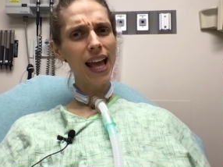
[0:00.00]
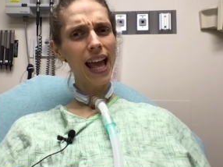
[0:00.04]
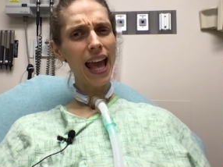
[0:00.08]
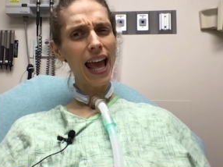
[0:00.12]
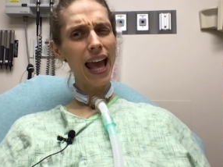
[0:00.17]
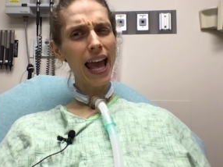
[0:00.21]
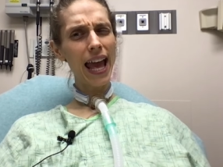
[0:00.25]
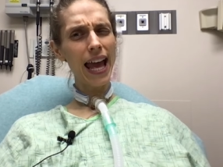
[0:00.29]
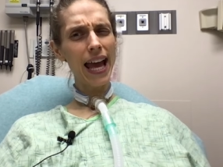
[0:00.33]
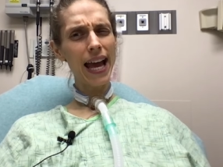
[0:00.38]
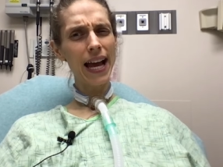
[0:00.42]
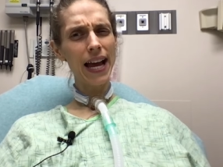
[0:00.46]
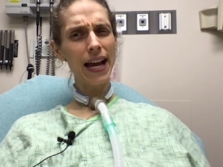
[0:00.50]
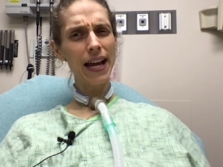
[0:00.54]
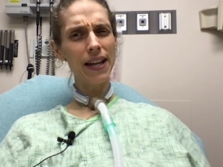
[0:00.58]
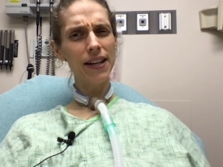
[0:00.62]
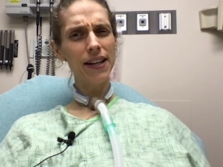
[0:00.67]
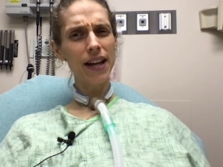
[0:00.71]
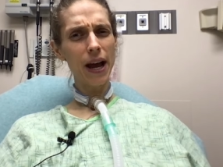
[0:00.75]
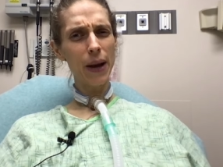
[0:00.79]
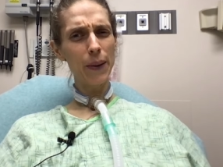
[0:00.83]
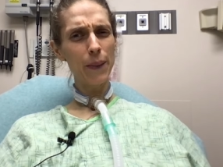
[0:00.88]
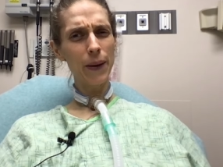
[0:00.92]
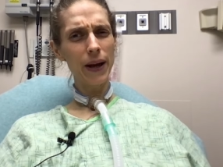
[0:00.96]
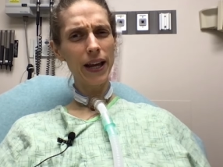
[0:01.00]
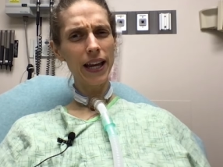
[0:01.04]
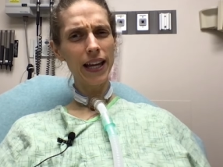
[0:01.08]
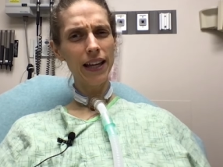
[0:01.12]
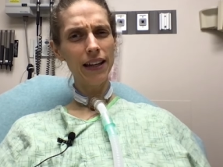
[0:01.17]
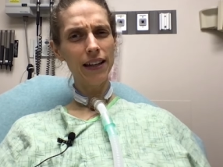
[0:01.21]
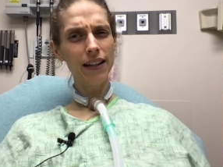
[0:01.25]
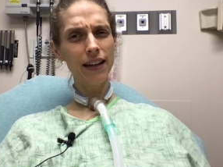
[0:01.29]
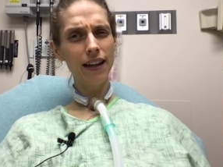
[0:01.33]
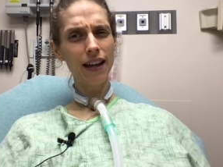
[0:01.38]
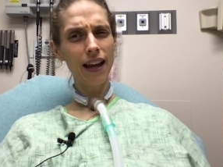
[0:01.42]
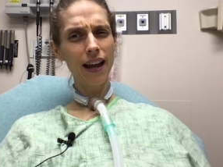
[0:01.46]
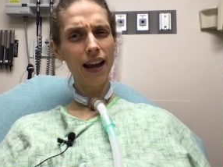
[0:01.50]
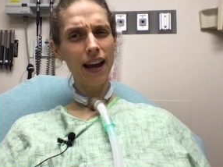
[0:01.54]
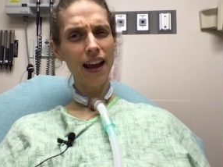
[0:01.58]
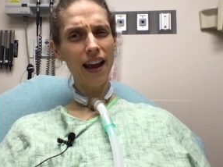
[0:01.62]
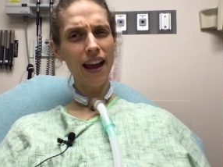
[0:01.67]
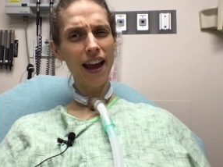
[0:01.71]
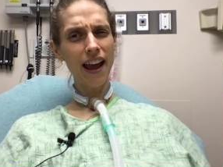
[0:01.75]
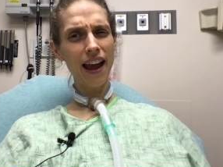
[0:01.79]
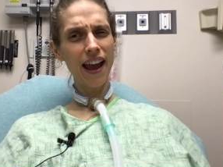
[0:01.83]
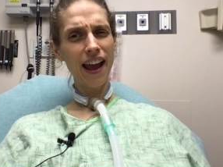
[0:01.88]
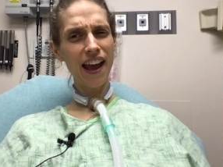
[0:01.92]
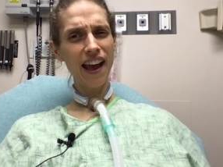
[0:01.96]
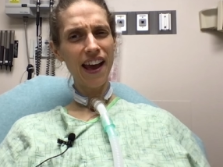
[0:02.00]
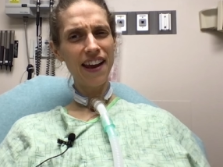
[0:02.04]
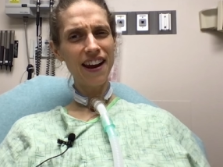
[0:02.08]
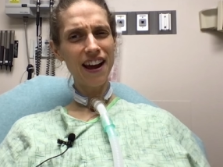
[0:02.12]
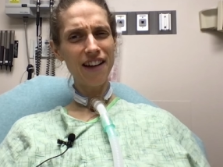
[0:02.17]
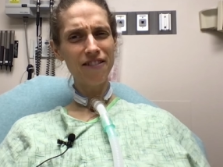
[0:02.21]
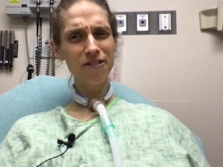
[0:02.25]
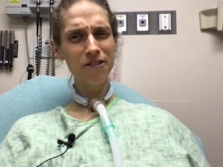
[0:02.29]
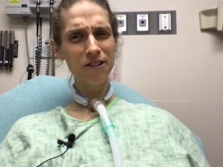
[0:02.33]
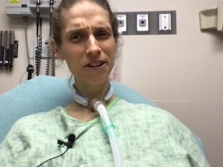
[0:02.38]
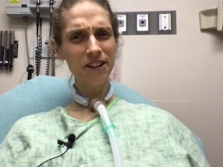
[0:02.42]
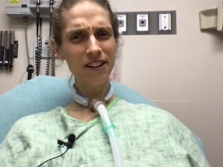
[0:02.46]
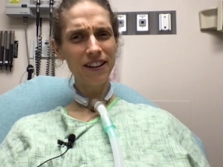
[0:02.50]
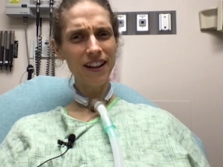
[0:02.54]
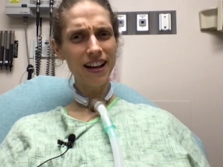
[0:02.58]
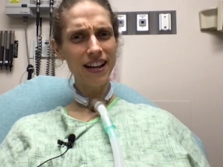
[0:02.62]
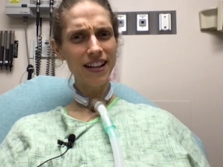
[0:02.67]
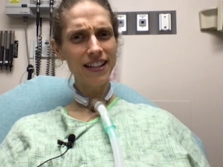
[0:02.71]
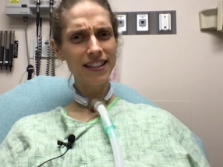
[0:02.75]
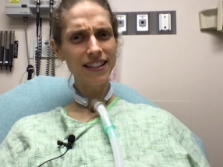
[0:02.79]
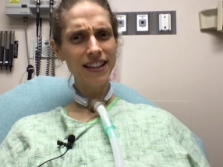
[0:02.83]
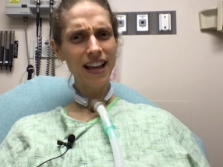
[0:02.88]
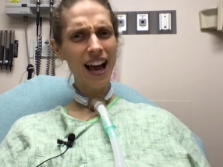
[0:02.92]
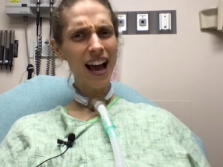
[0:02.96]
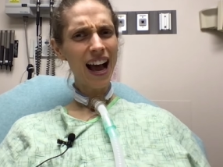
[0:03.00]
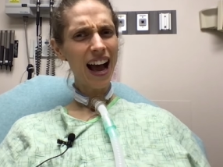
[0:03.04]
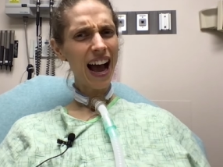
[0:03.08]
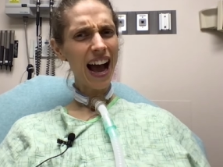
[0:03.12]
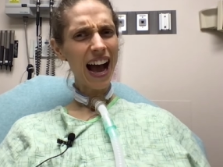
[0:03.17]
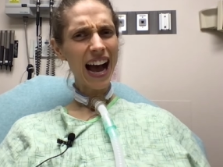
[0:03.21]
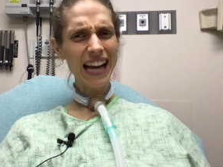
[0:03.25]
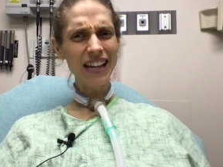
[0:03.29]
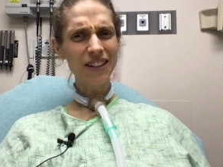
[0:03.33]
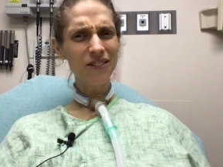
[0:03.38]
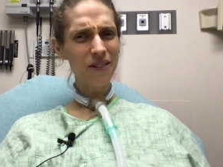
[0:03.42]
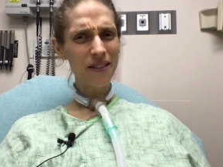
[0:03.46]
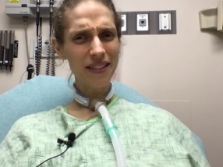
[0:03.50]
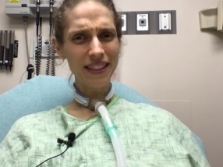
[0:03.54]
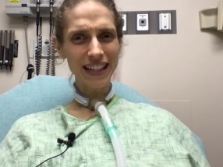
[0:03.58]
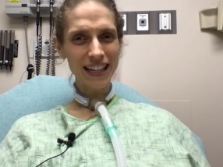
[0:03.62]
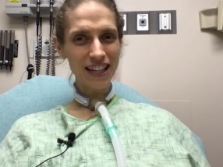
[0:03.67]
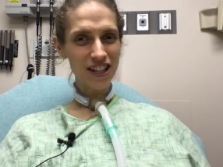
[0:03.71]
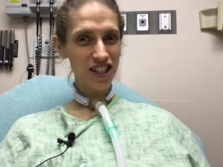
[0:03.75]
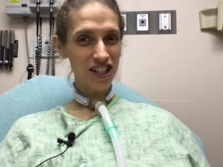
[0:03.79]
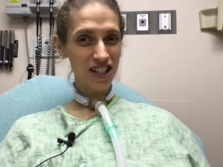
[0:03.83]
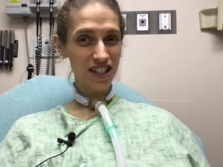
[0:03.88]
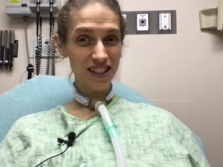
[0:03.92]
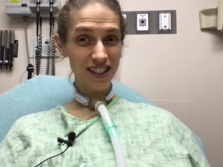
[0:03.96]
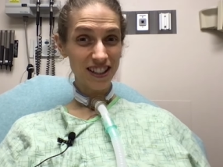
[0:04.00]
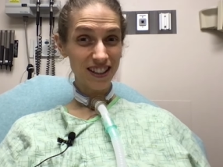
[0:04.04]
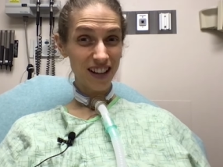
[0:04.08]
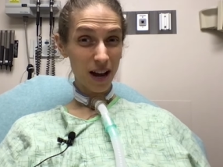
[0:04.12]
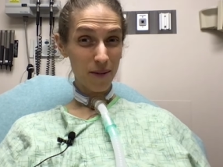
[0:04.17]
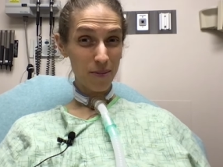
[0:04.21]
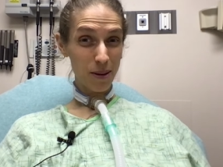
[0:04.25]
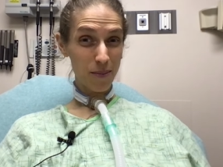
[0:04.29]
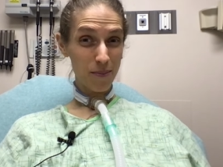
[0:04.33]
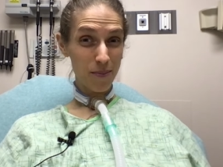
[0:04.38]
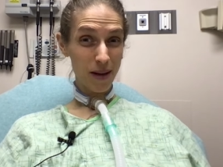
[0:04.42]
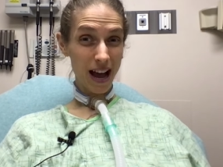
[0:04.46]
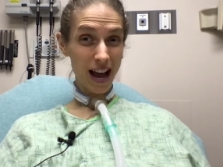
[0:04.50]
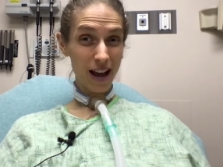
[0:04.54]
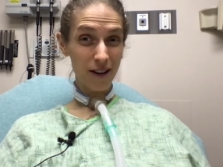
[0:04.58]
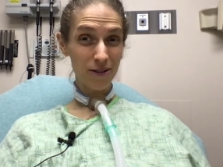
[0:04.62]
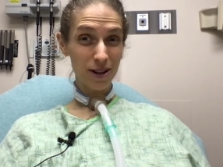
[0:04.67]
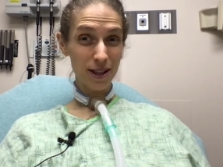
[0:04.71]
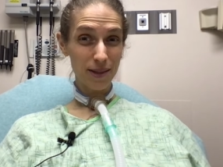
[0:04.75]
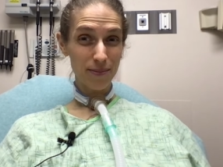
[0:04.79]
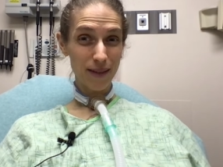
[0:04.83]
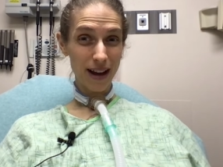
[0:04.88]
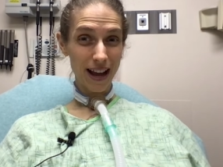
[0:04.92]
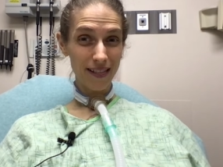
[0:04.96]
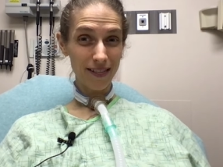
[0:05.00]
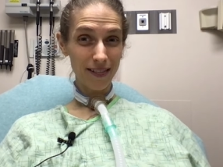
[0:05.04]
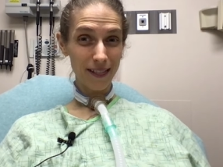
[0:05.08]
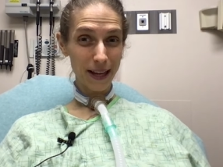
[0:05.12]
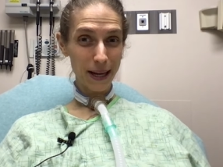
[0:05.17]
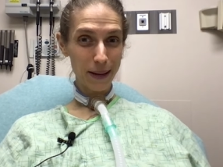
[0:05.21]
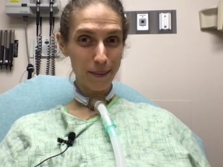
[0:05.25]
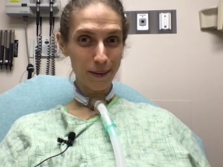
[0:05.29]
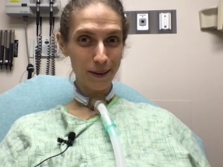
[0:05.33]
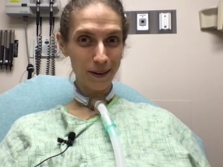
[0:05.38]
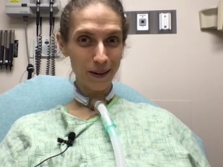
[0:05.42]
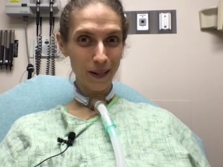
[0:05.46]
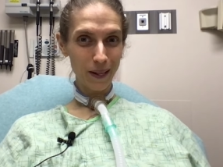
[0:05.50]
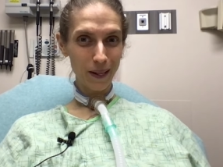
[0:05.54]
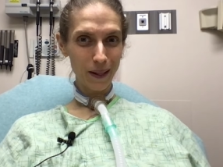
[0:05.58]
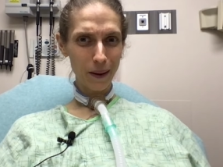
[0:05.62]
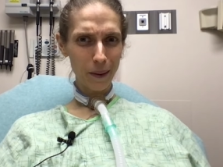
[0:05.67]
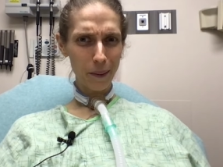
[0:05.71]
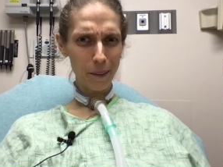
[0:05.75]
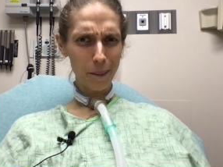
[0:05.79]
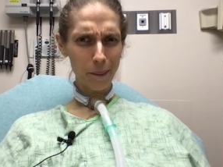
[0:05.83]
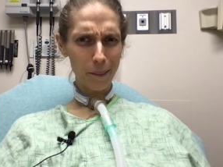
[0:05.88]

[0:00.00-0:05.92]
and I wait and I realize I don't think she's coming back with my label,